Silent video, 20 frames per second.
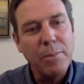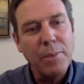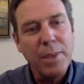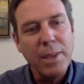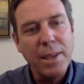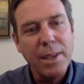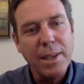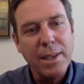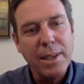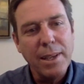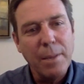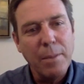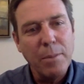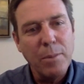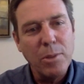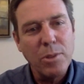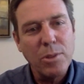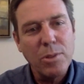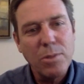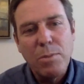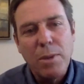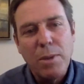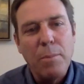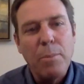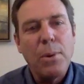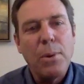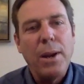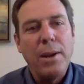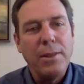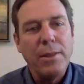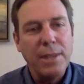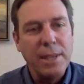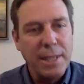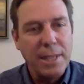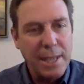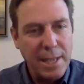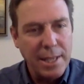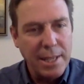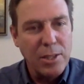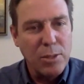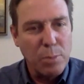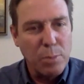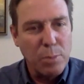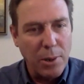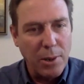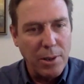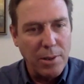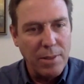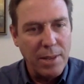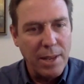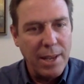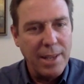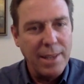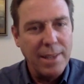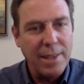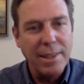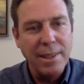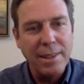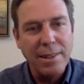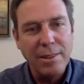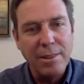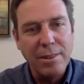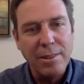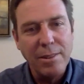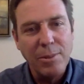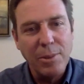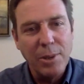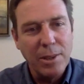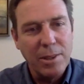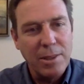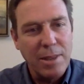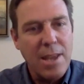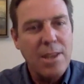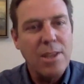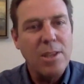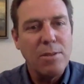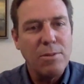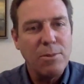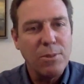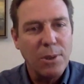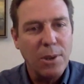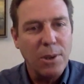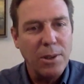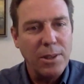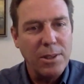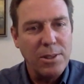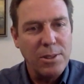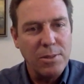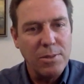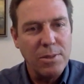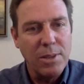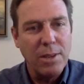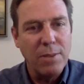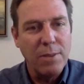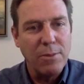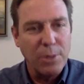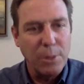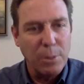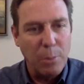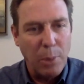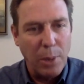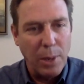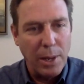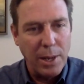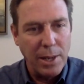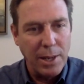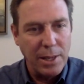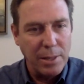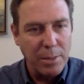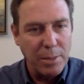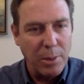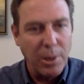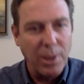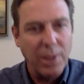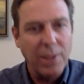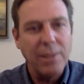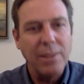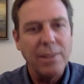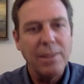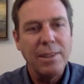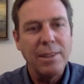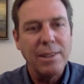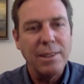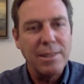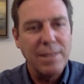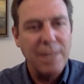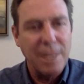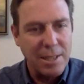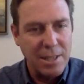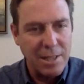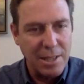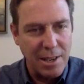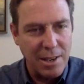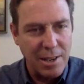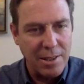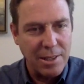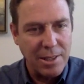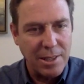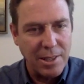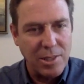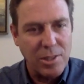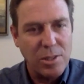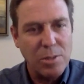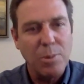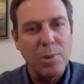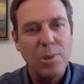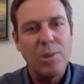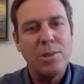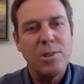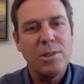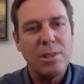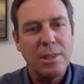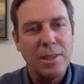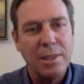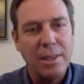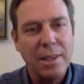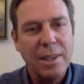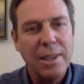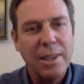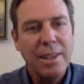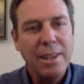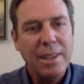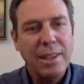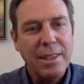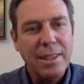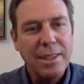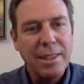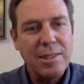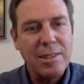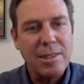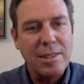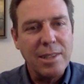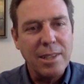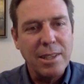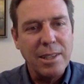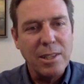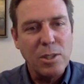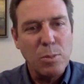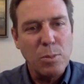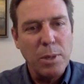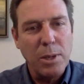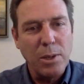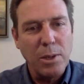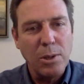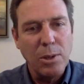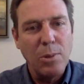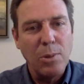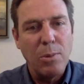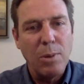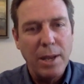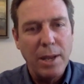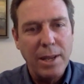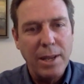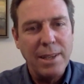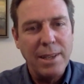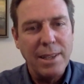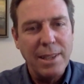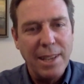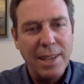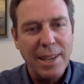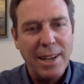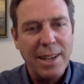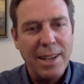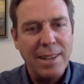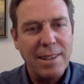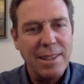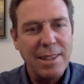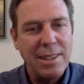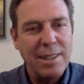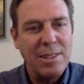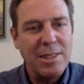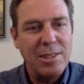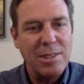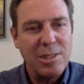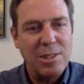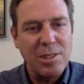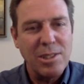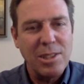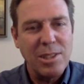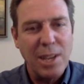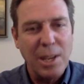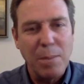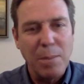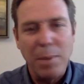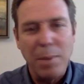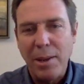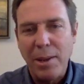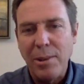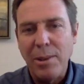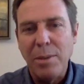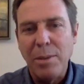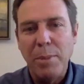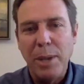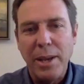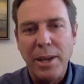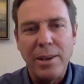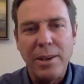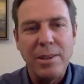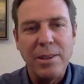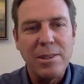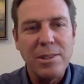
And I'm proud that Aquila is part of that, and want to thank you for all that you've done for the brand and the market, and taking care of the customers. And it's been a good run, and I think it's just getting better and better.